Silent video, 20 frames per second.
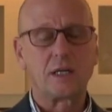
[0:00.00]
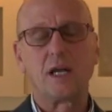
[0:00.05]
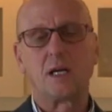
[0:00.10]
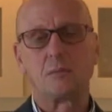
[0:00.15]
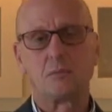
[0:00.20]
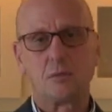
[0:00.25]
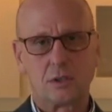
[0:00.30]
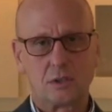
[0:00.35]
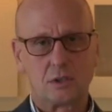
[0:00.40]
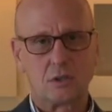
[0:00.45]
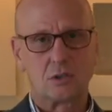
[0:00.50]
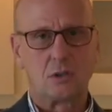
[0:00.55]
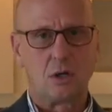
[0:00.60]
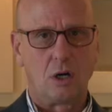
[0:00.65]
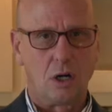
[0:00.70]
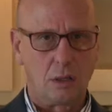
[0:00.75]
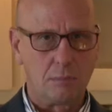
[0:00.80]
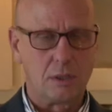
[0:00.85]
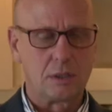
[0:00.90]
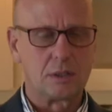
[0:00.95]
I can't practice
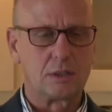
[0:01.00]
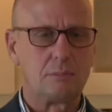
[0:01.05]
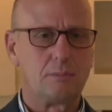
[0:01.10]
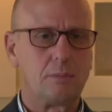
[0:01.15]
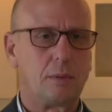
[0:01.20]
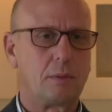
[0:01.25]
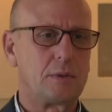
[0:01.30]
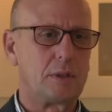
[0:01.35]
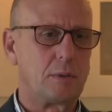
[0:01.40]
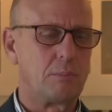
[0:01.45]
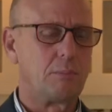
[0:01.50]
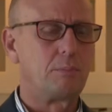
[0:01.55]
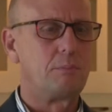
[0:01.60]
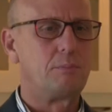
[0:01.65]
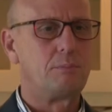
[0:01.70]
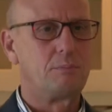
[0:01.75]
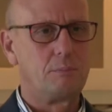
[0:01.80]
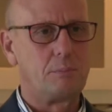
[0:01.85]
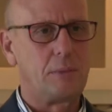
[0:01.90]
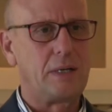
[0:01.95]
law, but the
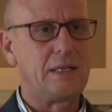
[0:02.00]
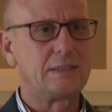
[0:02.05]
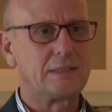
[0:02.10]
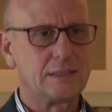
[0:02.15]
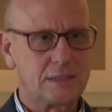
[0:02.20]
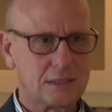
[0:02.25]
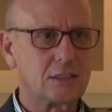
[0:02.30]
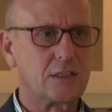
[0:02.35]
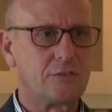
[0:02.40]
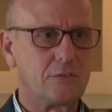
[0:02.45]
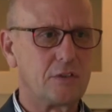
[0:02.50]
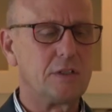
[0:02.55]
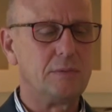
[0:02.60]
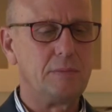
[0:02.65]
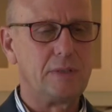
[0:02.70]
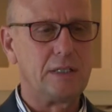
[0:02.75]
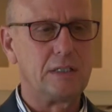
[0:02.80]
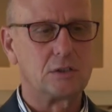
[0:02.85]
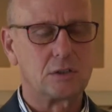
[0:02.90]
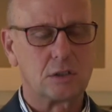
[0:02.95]
basis of it
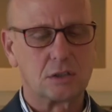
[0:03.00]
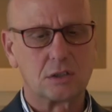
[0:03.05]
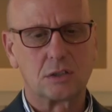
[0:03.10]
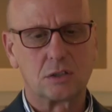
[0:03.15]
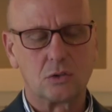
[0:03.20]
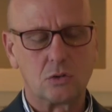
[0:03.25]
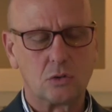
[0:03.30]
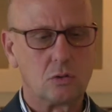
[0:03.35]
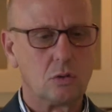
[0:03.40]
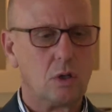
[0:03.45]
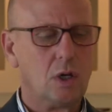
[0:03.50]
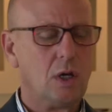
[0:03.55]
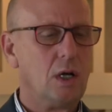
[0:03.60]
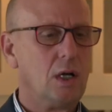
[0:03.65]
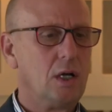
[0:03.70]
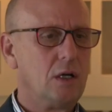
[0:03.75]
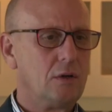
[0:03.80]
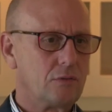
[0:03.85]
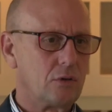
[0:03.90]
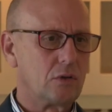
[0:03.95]
means is to,
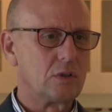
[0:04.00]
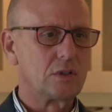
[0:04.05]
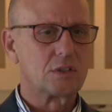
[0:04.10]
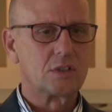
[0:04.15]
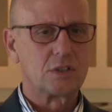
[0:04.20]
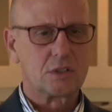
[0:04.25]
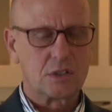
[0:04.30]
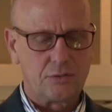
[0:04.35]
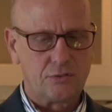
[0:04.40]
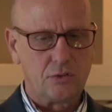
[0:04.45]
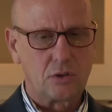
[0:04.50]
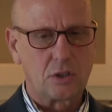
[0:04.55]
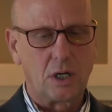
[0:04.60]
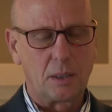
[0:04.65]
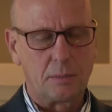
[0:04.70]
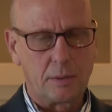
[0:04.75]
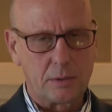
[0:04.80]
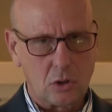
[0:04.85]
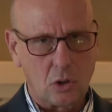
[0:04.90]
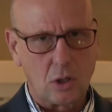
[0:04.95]
for instance, if you
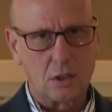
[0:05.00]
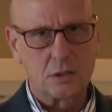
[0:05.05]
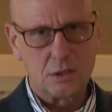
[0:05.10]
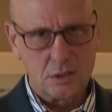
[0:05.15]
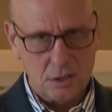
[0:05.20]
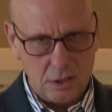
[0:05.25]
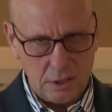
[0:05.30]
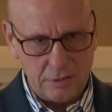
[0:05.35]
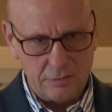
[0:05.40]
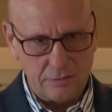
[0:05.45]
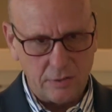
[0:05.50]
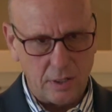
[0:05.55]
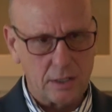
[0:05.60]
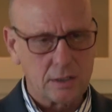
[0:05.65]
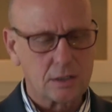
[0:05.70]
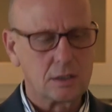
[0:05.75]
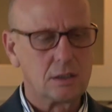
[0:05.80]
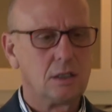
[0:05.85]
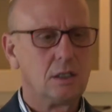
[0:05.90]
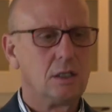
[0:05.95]
come across a
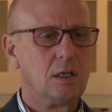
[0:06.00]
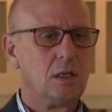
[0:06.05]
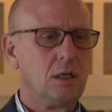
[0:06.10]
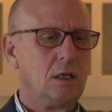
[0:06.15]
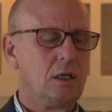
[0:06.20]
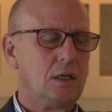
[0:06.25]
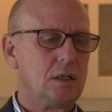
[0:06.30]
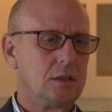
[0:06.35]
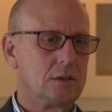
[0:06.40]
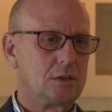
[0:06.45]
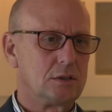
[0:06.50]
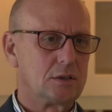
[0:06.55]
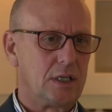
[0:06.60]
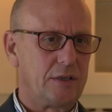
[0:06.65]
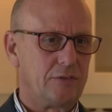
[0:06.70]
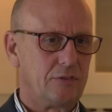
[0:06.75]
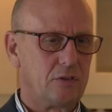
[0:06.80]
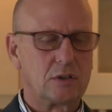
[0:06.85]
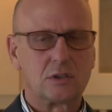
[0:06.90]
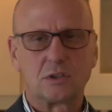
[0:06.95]
defect, and
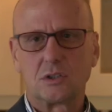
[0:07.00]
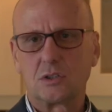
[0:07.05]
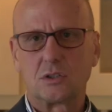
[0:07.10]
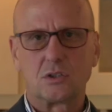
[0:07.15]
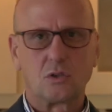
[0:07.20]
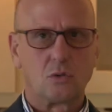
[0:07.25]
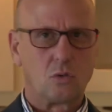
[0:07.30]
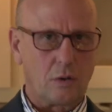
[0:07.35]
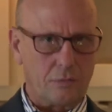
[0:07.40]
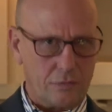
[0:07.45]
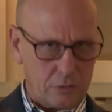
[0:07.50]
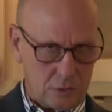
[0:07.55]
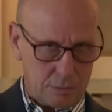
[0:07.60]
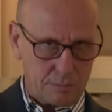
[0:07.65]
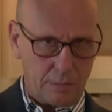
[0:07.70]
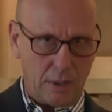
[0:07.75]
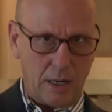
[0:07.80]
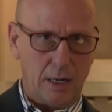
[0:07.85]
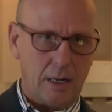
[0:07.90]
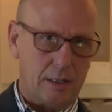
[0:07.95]
say, for instance, the roof is
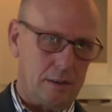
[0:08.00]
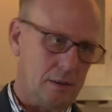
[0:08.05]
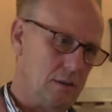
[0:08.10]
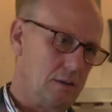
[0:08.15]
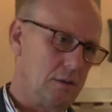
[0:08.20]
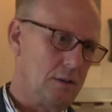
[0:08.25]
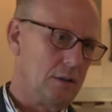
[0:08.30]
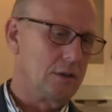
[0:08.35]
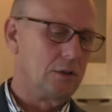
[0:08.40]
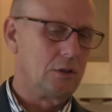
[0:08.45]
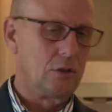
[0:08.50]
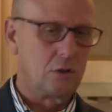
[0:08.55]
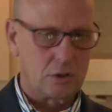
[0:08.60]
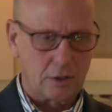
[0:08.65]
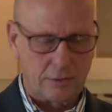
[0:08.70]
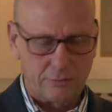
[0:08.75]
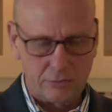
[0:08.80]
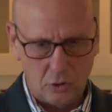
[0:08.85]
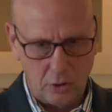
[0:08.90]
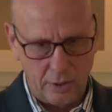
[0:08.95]
bad, and you
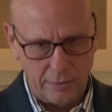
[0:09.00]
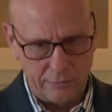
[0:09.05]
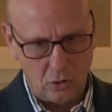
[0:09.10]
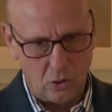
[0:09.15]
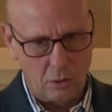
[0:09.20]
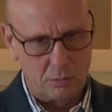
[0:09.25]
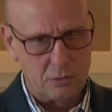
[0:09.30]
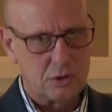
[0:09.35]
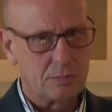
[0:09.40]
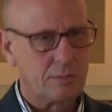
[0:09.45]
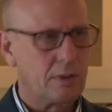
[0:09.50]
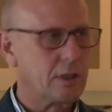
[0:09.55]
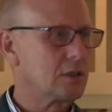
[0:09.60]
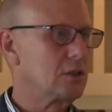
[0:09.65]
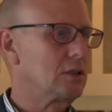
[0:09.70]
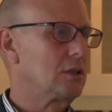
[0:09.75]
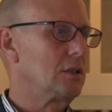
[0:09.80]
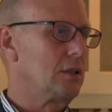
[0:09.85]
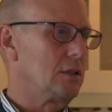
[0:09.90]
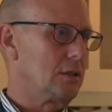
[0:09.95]
have the home
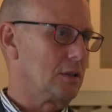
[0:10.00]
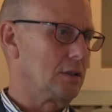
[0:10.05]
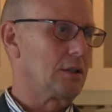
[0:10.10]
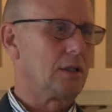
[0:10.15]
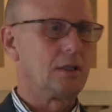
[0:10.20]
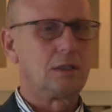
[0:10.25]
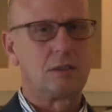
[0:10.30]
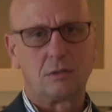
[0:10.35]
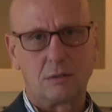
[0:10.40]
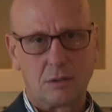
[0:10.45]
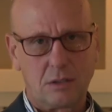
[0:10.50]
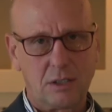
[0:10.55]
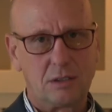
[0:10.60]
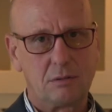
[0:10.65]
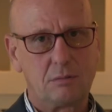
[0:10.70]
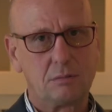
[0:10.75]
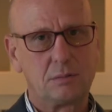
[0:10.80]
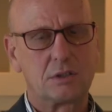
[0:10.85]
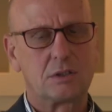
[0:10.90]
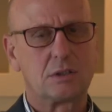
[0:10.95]
inspection, and you say,
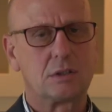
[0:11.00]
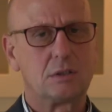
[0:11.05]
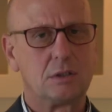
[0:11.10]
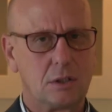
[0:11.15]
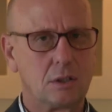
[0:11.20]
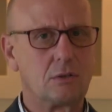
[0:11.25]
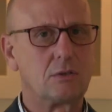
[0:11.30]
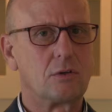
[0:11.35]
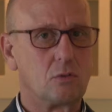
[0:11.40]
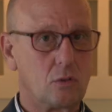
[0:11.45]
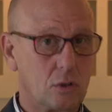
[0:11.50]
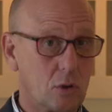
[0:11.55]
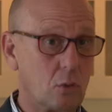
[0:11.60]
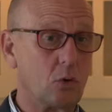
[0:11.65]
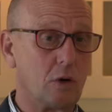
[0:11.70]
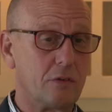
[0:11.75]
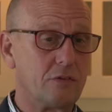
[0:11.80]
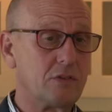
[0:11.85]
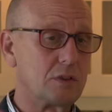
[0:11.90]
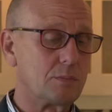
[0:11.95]
well, the
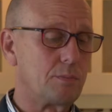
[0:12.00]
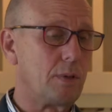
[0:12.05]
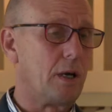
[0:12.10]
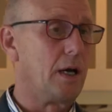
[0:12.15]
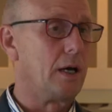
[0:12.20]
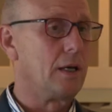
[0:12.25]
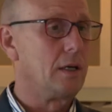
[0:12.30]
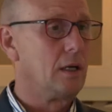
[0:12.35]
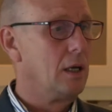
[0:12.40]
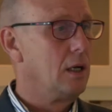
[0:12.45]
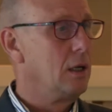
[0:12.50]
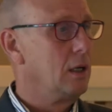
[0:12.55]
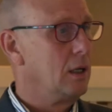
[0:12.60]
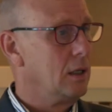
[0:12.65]
roof is bad.